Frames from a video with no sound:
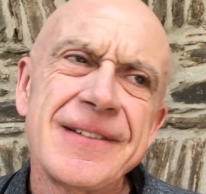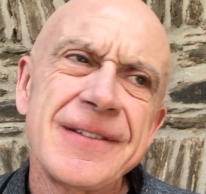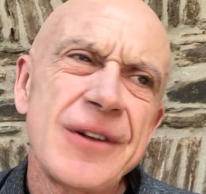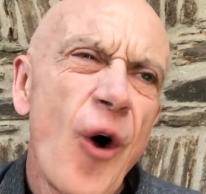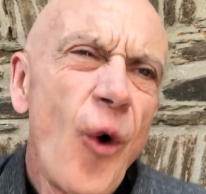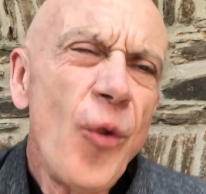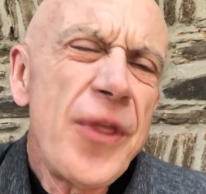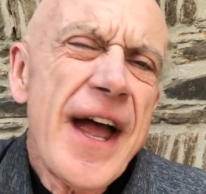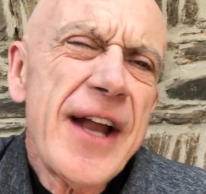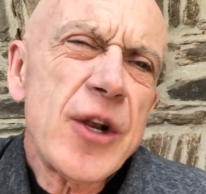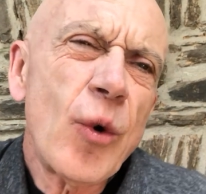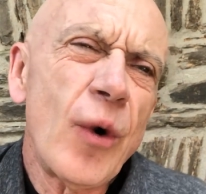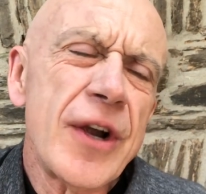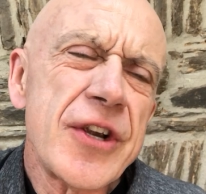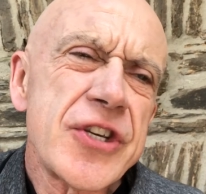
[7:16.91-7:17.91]
Hold that
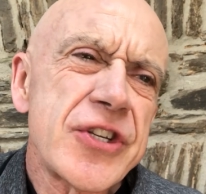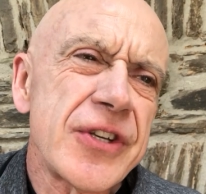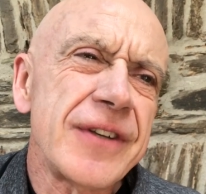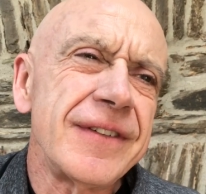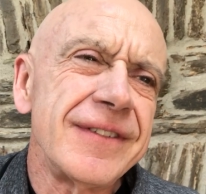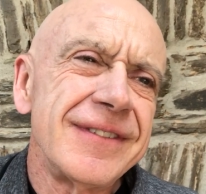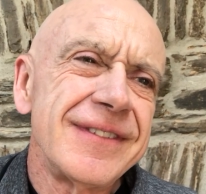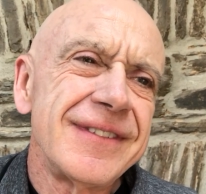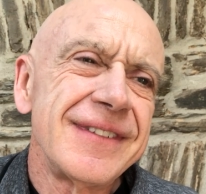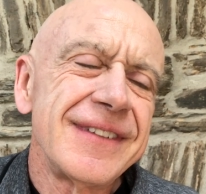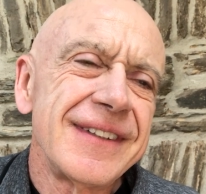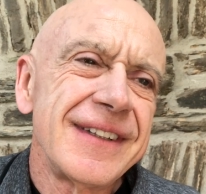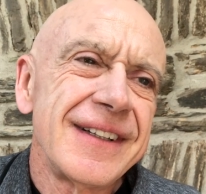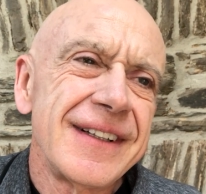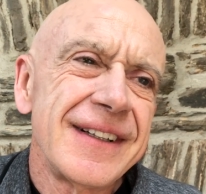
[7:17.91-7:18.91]
question
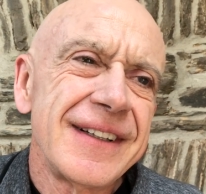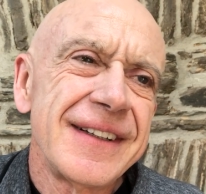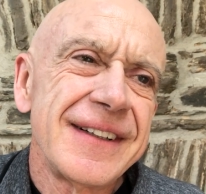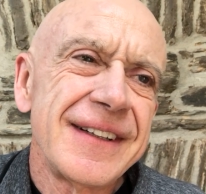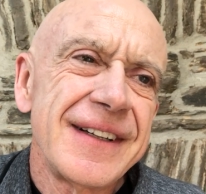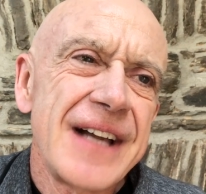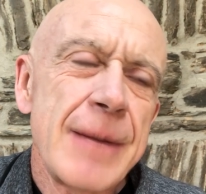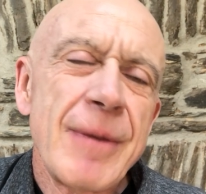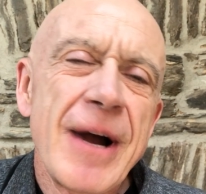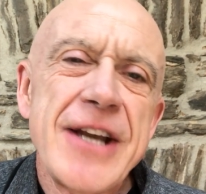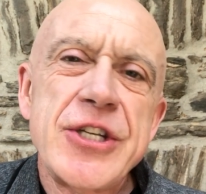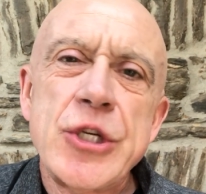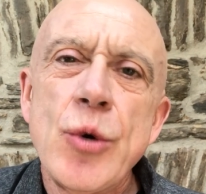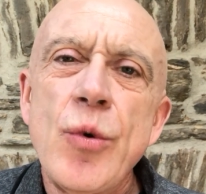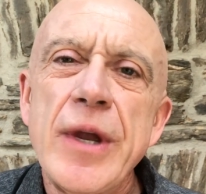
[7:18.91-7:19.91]
Am I
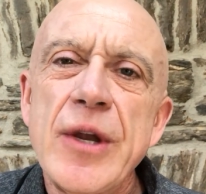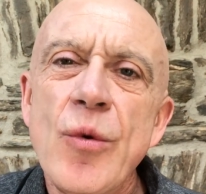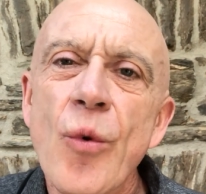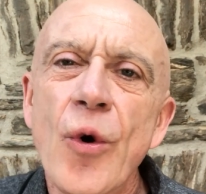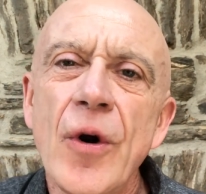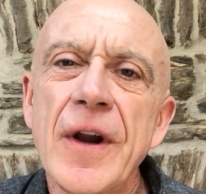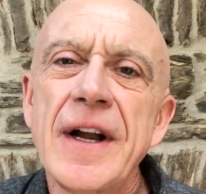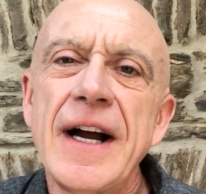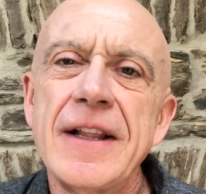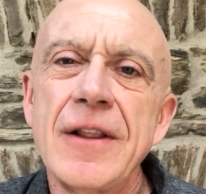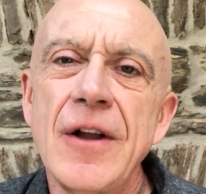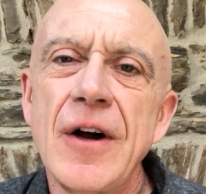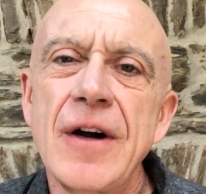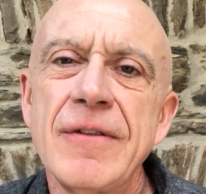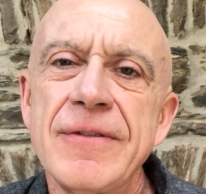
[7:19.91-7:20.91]
doing work I
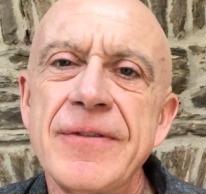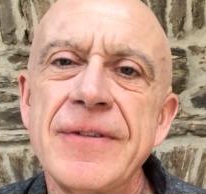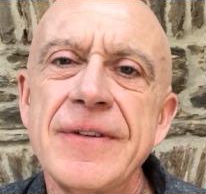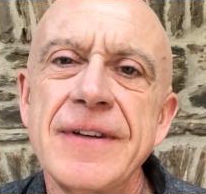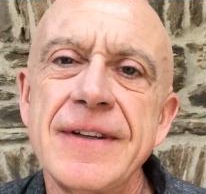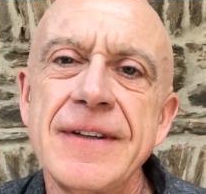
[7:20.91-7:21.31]
love?